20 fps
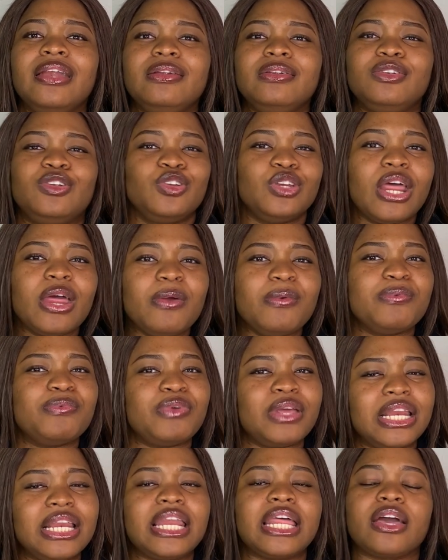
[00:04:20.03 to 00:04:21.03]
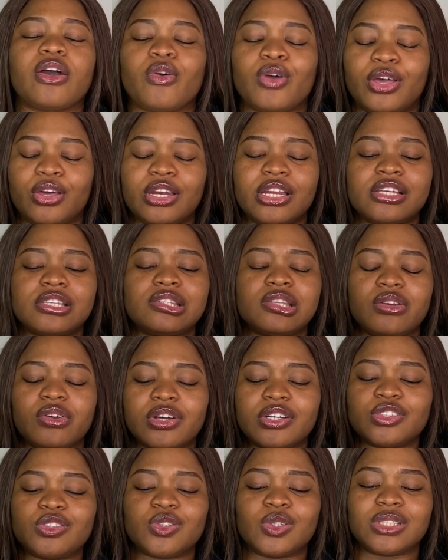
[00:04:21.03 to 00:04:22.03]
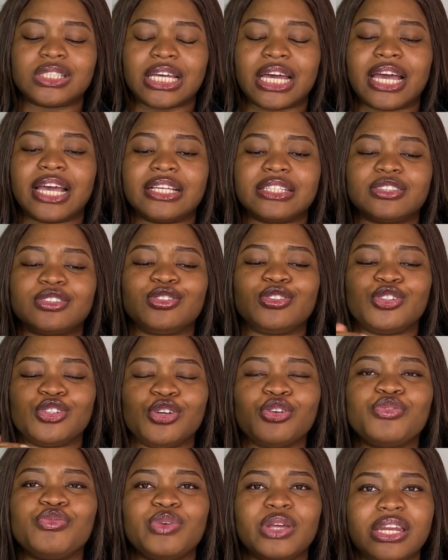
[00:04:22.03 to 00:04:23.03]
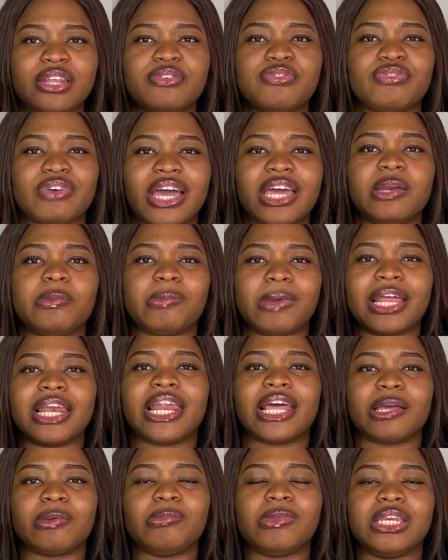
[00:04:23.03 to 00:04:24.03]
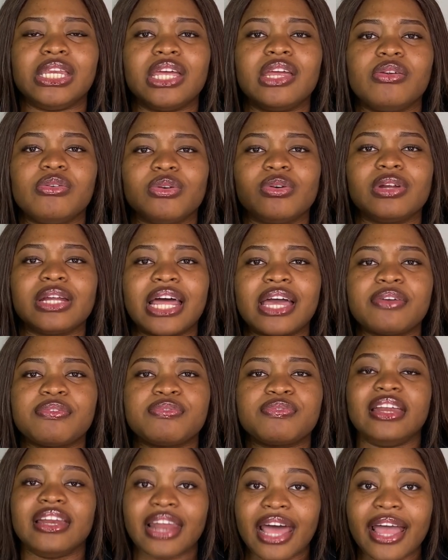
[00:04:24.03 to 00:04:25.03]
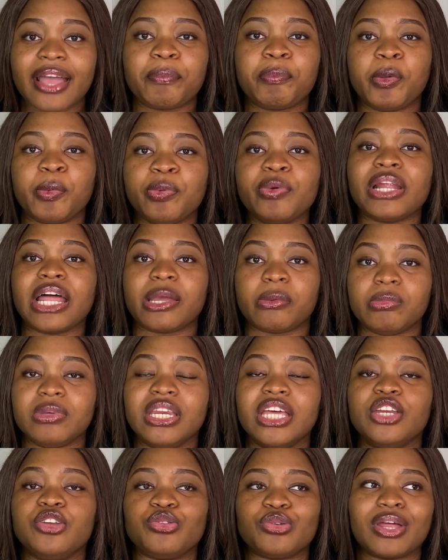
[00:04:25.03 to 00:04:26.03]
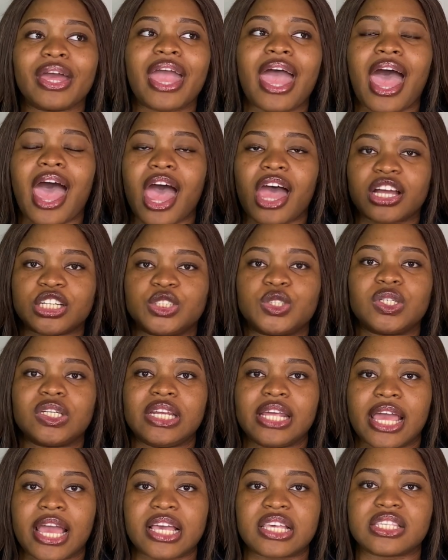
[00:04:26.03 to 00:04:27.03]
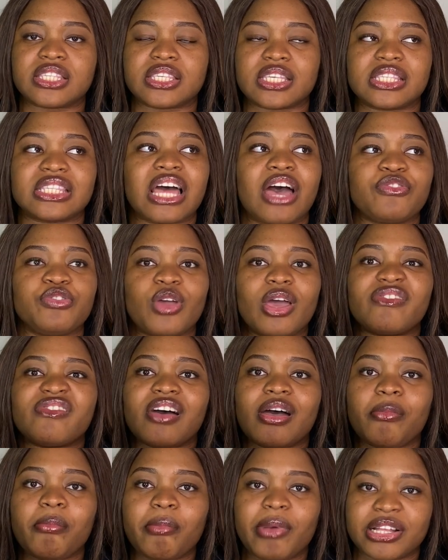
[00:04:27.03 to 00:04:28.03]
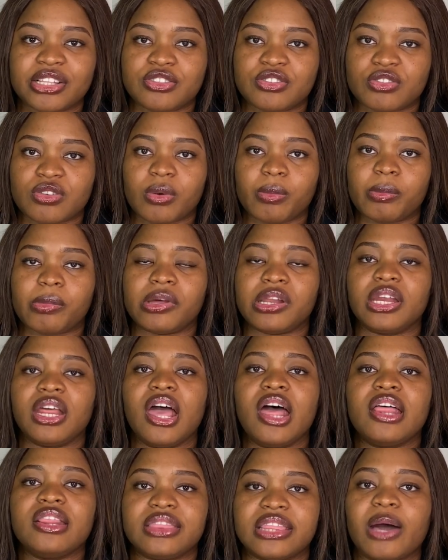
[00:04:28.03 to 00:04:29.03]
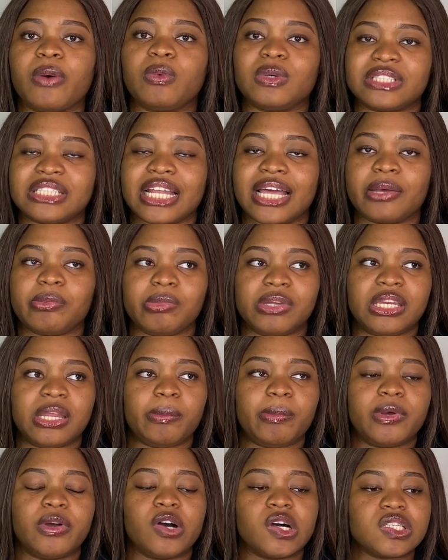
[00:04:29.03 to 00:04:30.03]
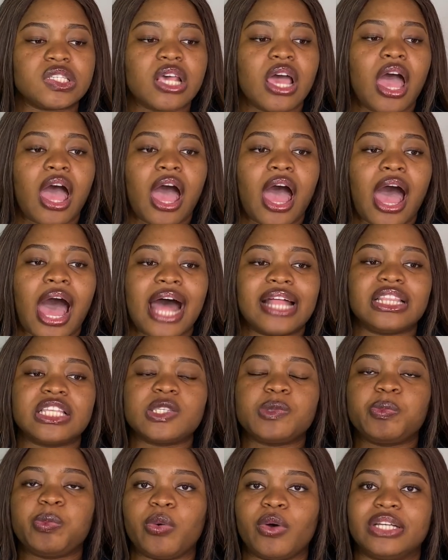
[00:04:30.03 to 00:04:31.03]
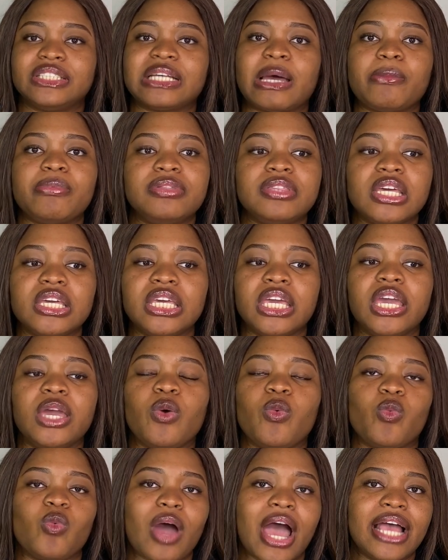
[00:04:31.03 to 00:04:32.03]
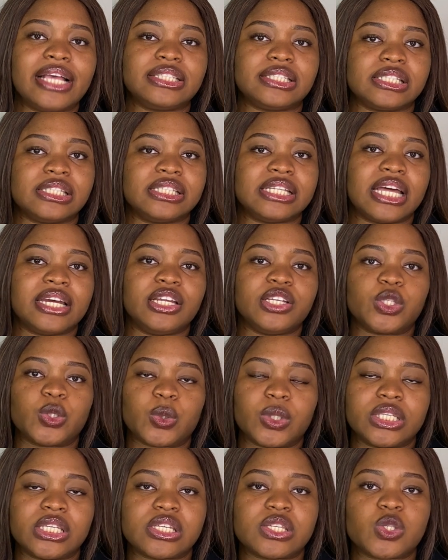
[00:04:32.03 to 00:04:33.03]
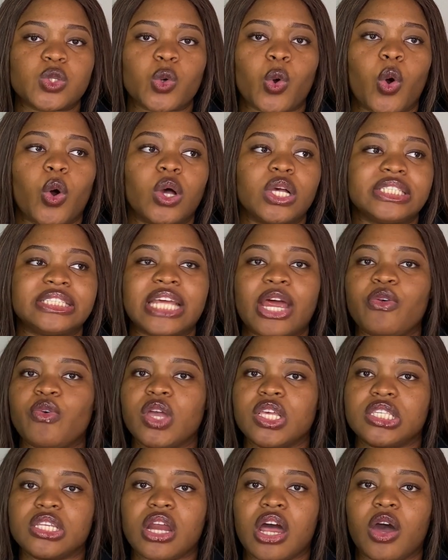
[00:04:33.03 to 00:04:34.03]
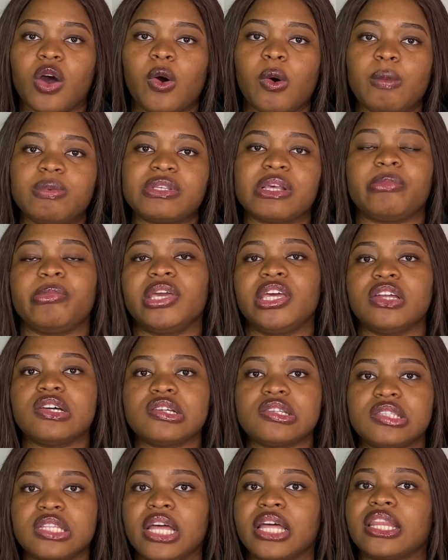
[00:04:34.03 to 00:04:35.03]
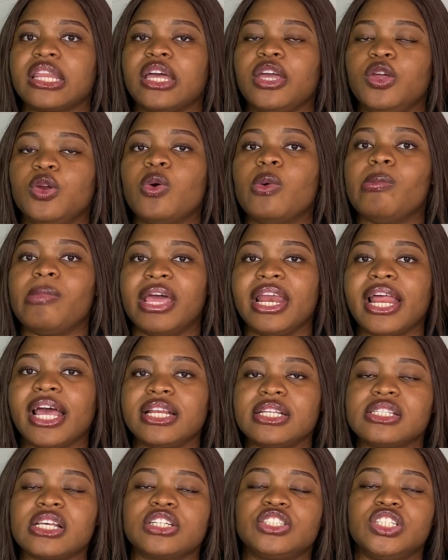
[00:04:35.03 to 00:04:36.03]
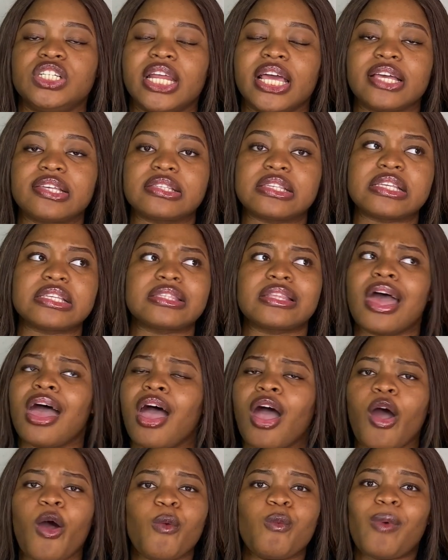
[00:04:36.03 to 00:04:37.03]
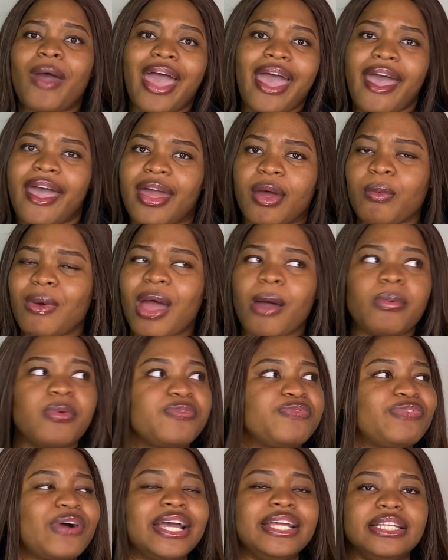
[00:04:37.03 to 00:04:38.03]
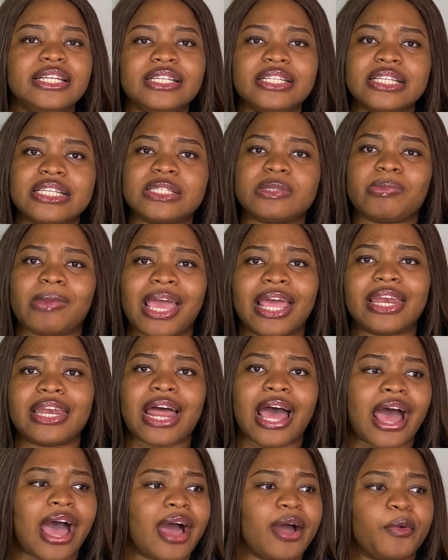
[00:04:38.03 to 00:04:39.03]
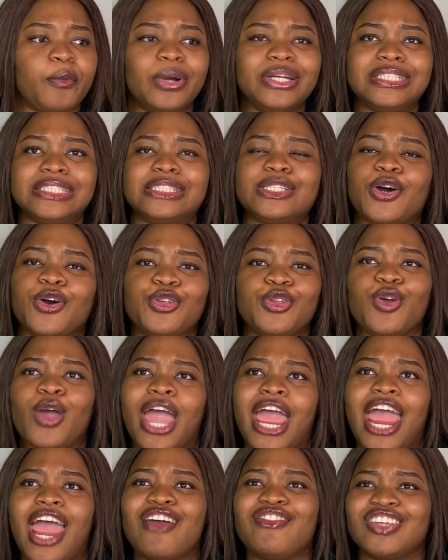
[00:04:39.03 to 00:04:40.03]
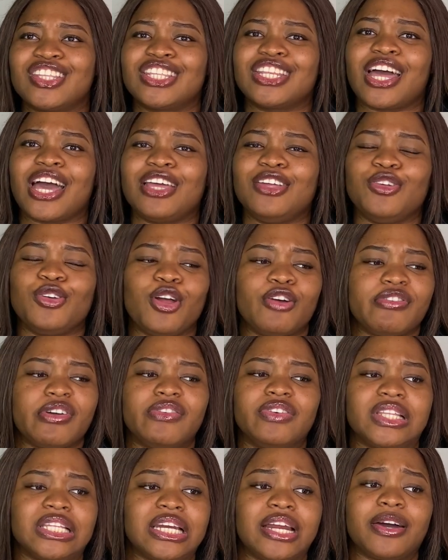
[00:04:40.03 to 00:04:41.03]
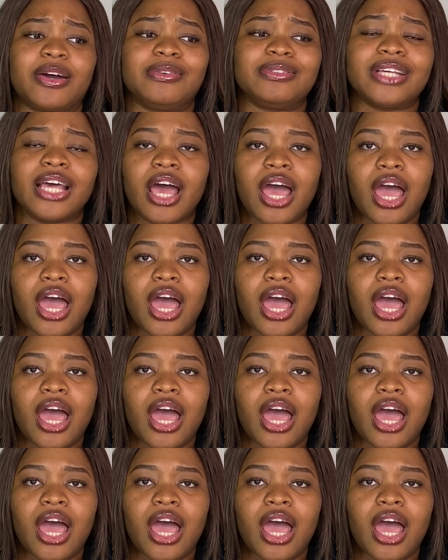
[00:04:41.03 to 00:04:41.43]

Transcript: do they really, like, okay, on a serious note, guys, do you really find men like Mide in real life? Like, people like Mide, do they actually exist? Have you ever met someone that was like Mide? Because at this point, I'm thinking, why is Ndani doing this to us? They're raising our hopes and making us think that, you know, men like this actually exist. Where are we finding these men that are going to tell you everything, that you love everything that comes